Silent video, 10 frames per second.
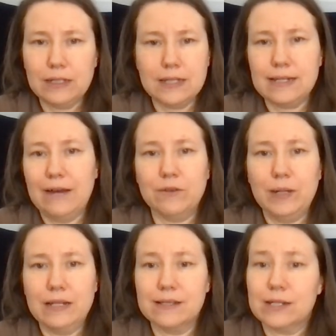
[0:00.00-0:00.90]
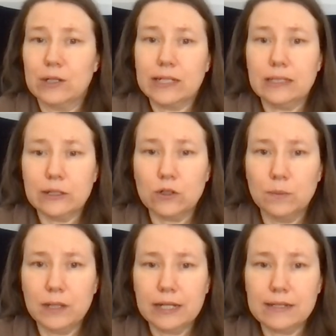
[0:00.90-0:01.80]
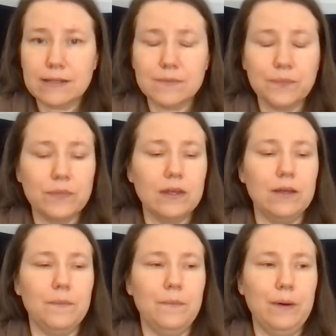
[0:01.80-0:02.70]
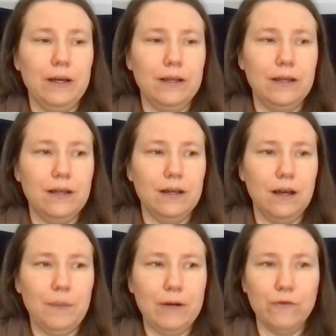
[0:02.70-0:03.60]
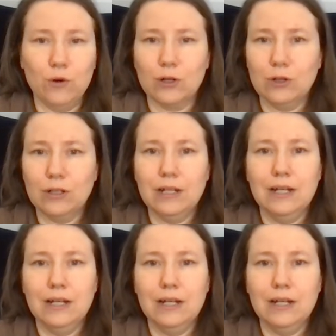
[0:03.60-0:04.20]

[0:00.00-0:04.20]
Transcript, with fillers: doesn't have to be necessarily a literal place, but a metaphorical